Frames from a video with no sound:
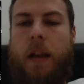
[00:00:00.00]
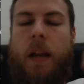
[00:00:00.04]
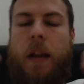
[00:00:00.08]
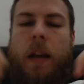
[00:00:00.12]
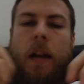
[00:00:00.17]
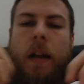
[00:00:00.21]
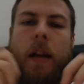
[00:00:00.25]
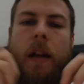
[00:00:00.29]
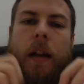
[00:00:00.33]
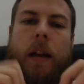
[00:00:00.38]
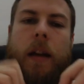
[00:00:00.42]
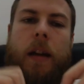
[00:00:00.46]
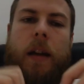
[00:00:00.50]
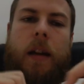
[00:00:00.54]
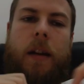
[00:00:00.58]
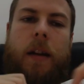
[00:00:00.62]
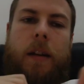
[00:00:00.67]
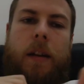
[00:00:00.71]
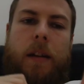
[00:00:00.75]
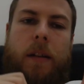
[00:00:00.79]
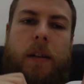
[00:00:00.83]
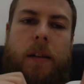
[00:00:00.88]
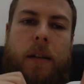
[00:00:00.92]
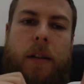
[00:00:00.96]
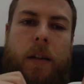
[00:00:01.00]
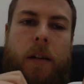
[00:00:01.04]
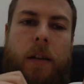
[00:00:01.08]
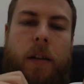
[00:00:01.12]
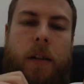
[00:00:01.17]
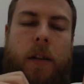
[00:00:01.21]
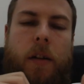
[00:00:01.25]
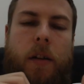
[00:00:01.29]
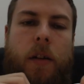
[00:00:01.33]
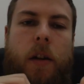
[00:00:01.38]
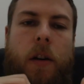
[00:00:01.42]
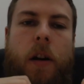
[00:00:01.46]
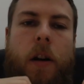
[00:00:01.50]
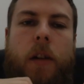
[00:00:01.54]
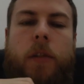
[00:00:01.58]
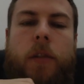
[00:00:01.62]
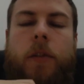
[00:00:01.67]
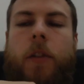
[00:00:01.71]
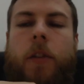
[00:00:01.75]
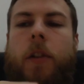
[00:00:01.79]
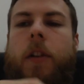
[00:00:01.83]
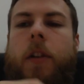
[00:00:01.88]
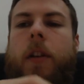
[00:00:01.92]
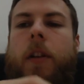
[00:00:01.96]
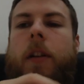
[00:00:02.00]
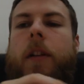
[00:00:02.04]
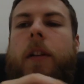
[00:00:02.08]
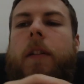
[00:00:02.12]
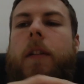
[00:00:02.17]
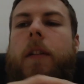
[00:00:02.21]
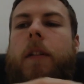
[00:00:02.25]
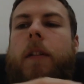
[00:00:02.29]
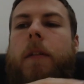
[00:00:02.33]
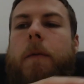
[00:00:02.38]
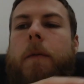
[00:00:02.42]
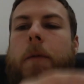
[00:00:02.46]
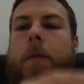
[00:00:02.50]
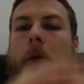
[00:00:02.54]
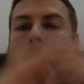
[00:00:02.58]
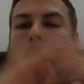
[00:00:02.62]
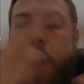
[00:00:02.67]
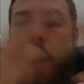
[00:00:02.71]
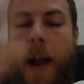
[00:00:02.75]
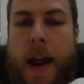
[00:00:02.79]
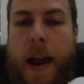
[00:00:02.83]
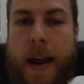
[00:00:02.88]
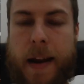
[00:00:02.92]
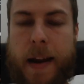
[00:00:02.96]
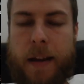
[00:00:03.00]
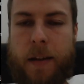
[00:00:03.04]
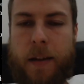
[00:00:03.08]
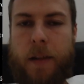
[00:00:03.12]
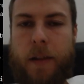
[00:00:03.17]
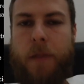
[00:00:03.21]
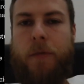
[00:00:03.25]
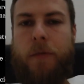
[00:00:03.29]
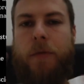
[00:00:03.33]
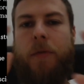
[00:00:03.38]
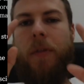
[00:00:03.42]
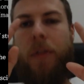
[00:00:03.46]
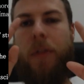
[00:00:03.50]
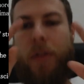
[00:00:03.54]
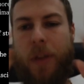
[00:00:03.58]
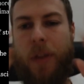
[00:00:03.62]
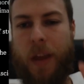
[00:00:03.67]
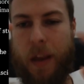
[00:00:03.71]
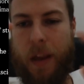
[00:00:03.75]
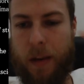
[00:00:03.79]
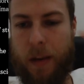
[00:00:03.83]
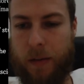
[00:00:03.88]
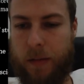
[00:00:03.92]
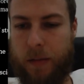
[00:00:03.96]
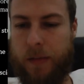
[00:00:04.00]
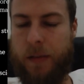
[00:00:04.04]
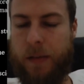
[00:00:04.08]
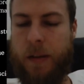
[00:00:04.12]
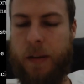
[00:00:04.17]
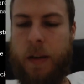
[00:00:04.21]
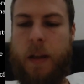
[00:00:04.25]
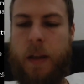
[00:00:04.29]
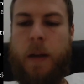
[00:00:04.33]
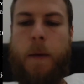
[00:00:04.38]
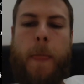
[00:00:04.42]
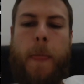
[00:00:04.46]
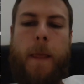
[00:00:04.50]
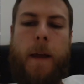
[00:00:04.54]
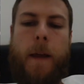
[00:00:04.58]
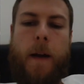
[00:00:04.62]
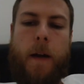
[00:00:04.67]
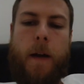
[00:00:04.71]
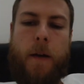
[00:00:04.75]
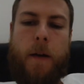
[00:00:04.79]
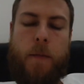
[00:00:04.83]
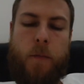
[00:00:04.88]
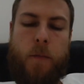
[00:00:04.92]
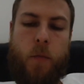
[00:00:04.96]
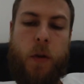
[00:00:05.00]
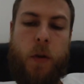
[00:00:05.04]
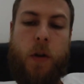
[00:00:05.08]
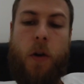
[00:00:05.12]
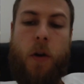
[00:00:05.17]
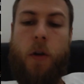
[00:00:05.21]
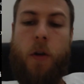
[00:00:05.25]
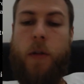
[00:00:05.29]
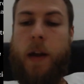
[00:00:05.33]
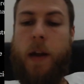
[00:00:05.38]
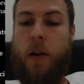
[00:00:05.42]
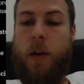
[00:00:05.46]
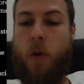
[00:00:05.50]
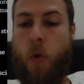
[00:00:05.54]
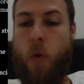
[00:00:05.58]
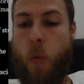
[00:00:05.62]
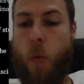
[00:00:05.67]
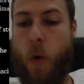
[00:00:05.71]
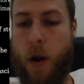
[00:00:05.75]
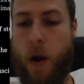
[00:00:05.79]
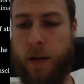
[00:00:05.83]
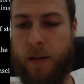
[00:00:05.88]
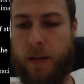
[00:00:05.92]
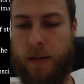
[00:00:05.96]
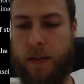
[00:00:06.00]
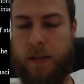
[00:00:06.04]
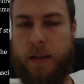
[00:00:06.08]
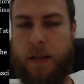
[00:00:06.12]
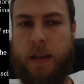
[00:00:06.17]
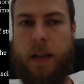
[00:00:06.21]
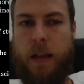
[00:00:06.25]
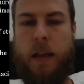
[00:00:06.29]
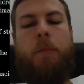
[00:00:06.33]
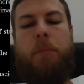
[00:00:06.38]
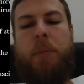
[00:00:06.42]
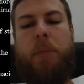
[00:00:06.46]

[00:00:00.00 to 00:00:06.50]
or a certain variety of things, we call that quantity.